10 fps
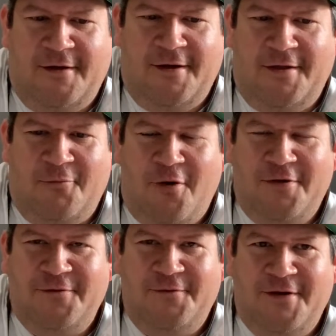a
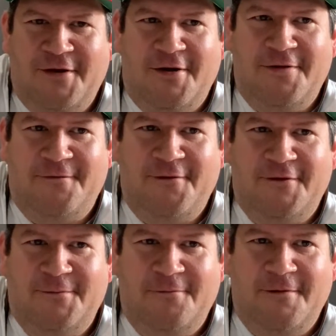walkthrough video on the
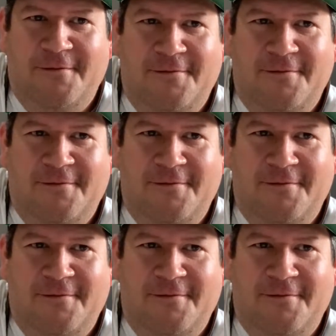first movement.